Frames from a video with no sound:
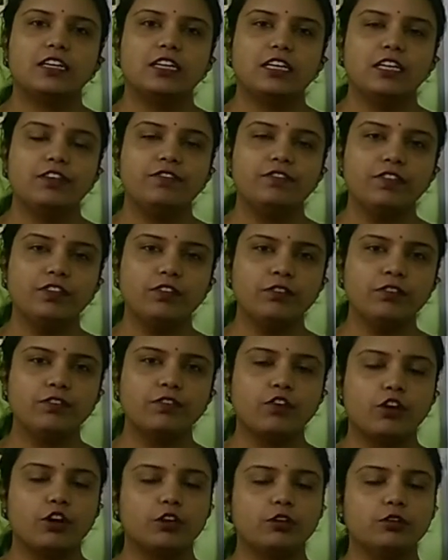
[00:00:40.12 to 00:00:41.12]
If you
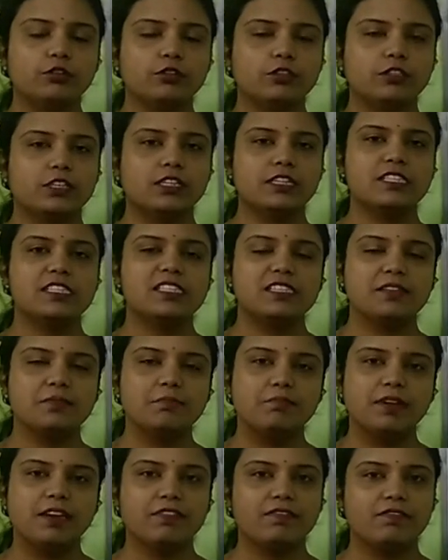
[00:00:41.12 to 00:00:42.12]
follow the
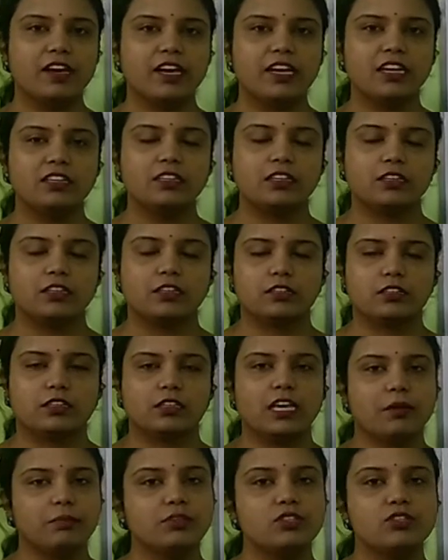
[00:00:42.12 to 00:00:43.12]
simplified
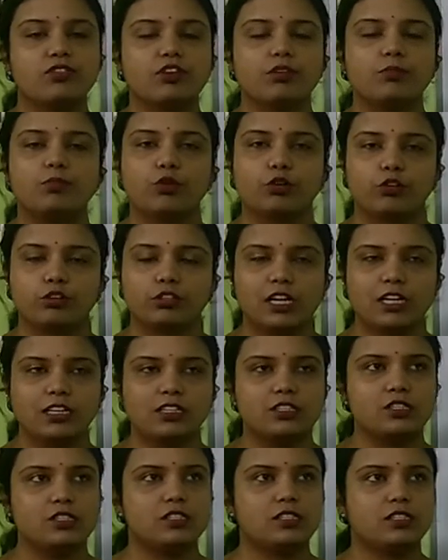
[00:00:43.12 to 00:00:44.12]
chemistry book that
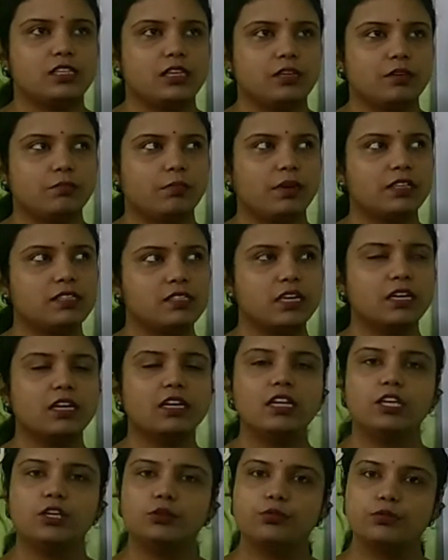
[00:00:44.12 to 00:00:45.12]
is
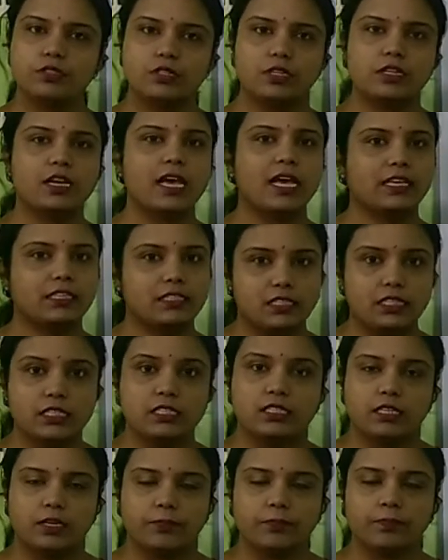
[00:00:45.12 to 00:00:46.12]
basically used in
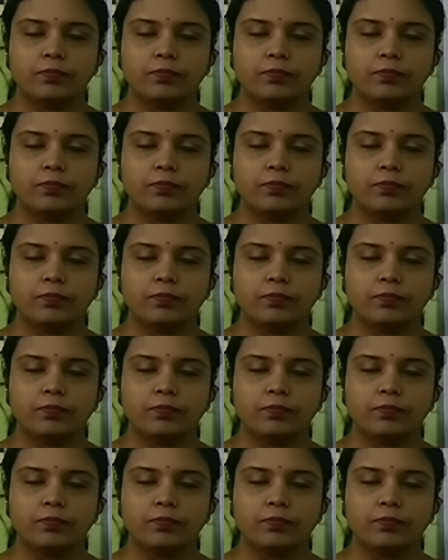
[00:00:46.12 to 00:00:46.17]
ICSE,